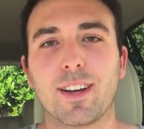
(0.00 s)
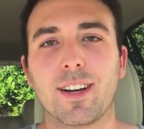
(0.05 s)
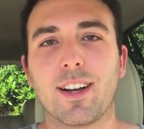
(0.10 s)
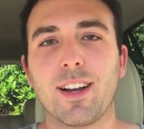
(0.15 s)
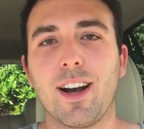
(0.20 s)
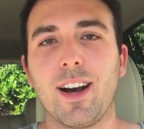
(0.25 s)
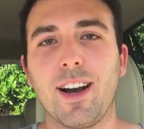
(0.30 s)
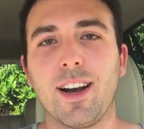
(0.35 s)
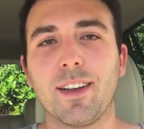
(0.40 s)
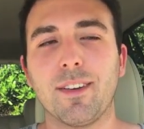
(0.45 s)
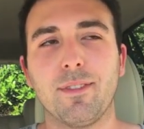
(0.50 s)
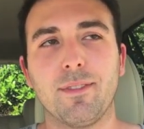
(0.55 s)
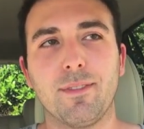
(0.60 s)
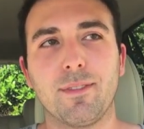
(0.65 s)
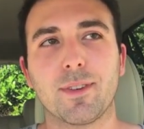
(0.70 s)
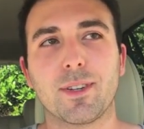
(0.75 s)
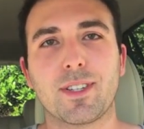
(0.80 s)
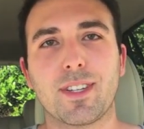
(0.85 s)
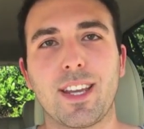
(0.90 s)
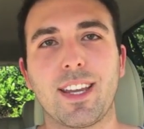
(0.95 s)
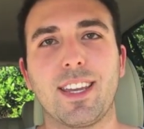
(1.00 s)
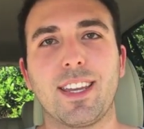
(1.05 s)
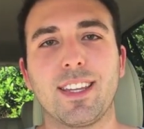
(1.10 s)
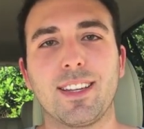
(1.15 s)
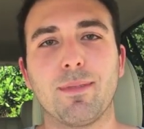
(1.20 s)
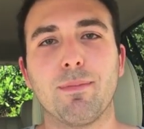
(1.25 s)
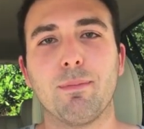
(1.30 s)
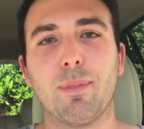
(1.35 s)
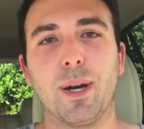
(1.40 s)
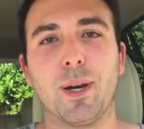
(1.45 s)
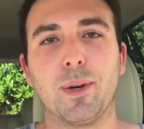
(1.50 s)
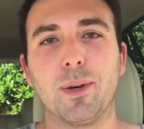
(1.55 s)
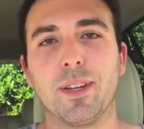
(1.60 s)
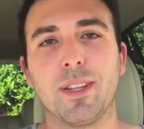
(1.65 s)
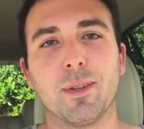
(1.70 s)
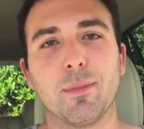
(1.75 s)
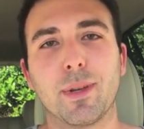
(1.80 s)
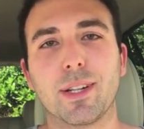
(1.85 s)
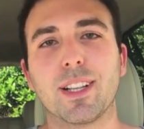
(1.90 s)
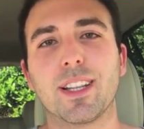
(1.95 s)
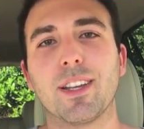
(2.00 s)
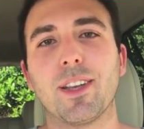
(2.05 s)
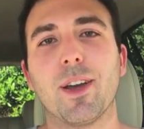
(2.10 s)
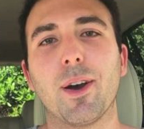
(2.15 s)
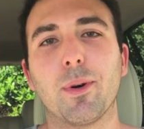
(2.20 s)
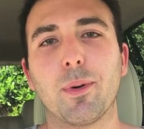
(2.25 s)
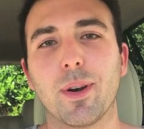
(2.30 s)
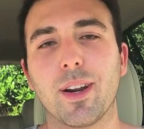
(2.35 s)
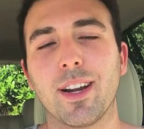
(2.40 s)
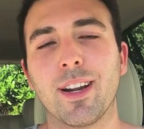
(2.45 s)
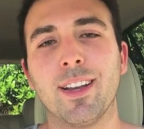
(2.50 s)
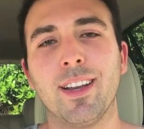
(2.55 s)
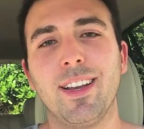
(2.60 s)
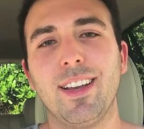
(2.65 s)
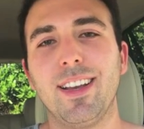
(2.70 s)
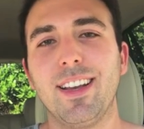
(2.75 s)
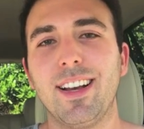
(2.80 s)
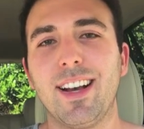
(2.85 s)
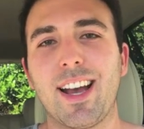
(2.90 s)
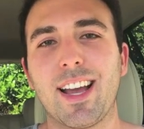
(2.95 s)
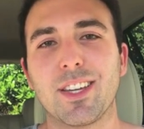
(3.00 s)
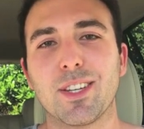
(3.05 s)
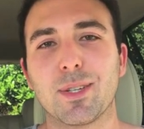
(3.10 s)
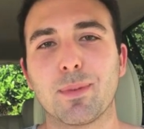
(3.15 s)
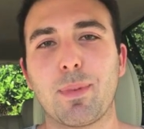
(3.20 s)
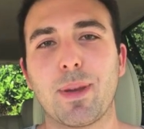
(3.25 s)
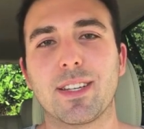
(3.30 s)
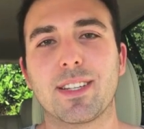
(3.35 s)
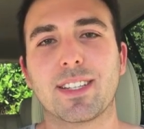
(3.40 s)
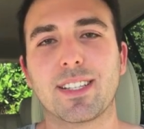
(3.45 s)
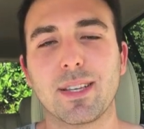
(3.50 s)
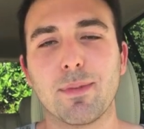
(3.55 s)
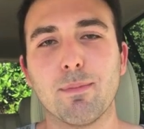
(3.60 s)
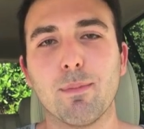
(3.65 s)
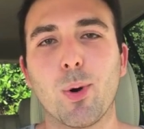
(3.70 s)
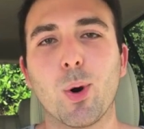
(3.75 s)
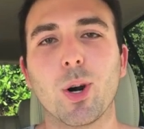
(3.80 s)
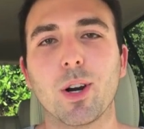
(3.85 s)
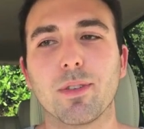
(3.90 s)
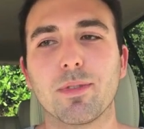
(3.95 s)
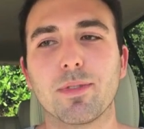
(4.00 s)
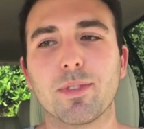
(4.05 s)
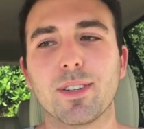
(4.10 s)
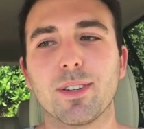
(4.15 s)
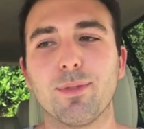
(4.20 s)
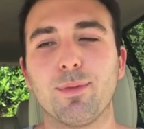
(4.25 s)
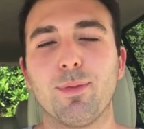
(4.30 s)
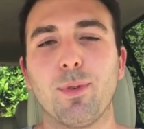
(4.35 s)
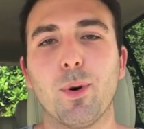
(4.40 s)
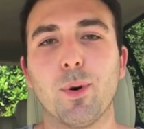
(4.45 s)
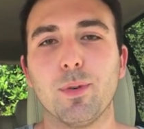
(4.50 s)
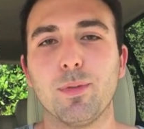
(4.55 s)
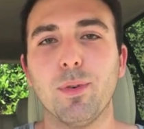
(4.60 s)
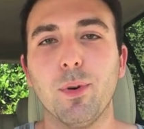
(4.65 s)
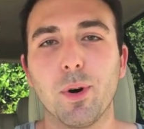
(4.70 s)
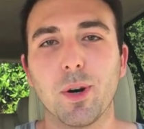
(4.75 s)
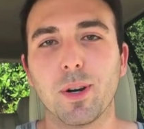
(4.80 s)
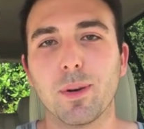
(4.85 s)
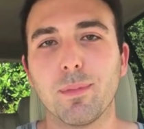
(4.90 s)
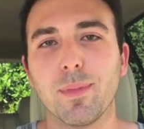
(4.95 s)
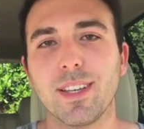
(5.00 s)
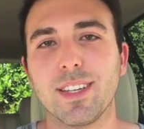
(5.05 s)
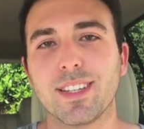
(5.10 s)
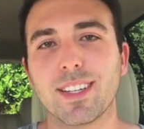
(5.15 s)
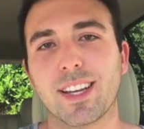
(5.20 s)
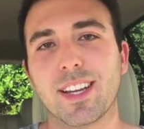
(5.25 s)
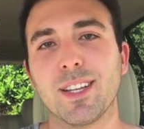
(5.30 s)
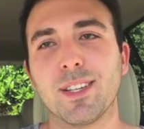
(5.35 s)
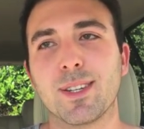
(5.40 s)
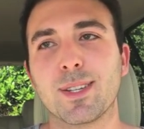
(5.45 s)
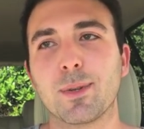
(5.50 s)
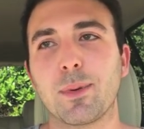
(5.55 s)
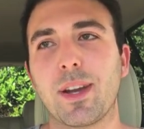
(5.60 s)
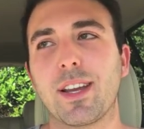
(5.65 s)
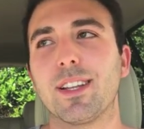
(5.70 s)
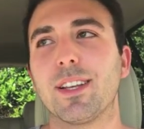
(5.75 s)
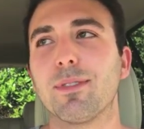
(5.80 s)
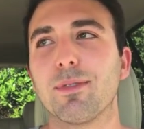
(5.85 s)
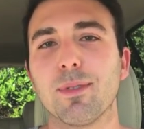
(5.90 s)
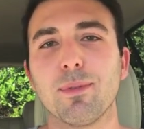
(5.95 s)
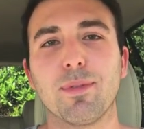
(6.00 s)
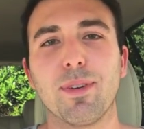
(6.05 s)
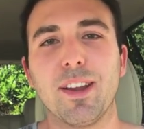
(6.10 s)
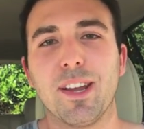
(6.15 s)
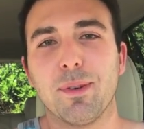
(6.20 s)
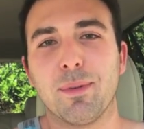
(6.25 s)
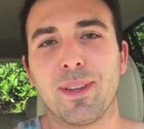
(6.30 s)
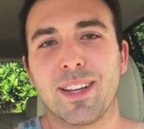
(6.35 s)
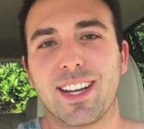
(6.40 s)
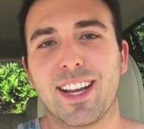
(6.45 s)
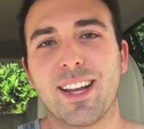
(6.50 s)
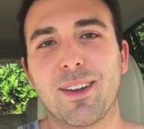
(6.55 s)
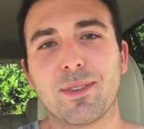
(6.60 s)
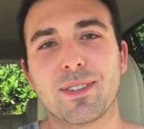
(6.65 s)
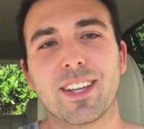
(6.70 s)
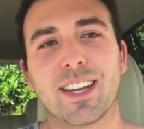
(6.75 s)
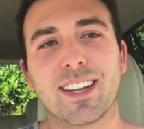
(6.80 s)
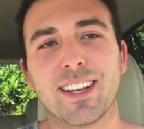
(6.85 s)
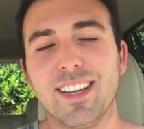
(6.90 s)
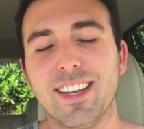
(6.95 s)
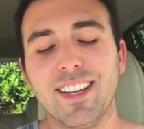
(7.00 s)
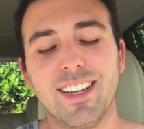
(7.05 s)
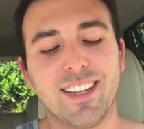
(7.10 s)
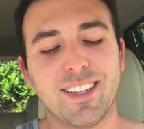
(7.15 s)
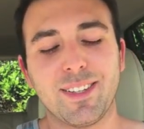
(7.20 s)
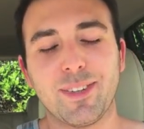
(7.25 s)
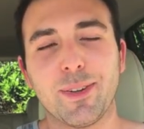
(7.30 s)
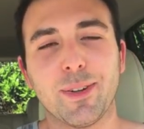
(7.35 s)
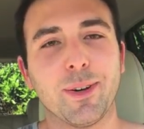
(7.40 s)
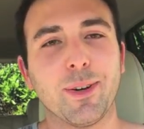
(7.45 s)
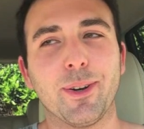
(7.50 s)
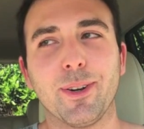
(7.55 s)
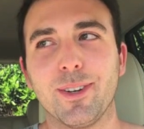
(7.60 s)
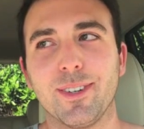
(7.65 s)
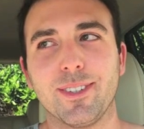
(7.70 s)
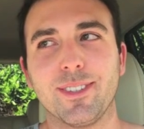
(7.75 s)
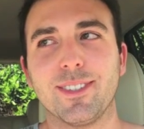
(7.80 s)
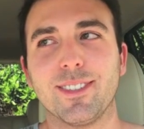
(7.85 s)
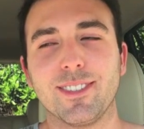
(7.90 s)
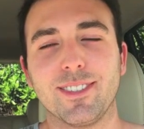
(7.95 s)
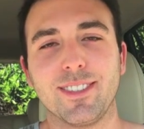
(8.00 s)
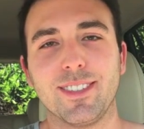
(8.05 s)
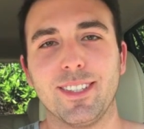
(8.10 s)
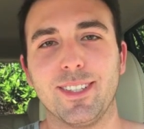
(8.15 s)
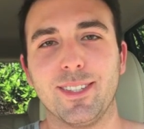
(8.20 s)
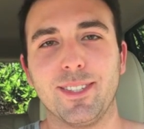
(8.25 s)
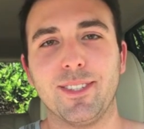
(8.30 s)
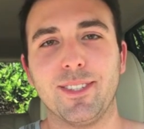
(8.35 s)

god-forsaken boat in the middle of nowhere, I just basically morphed full form into Consuela from Family Guy. I was like, no.